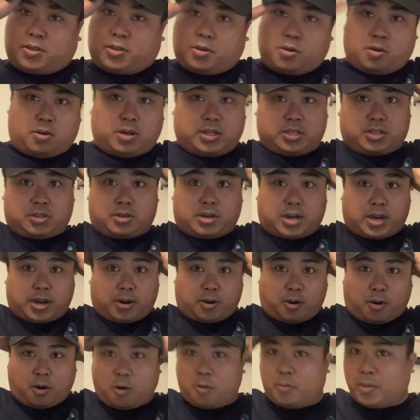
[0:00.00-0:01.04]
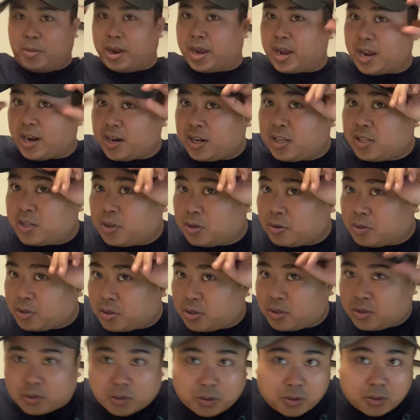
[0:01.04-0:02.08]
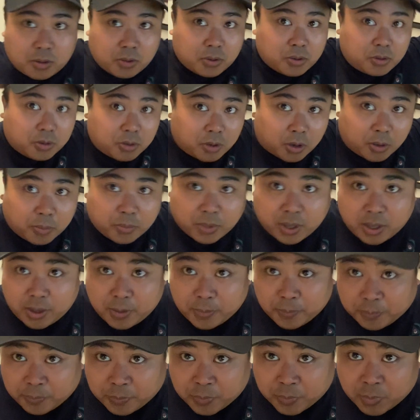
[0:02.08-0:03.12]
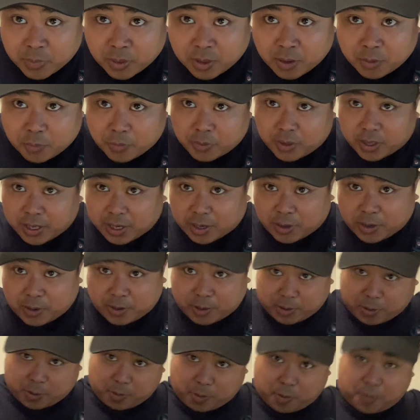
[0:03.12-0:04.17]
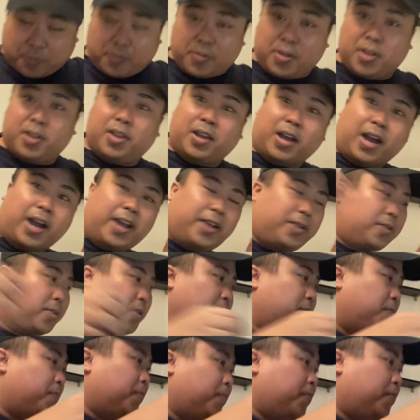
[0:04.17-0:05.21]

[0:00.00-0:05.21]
go, let's try. Oh man, this looks so good on me with the coffee icon.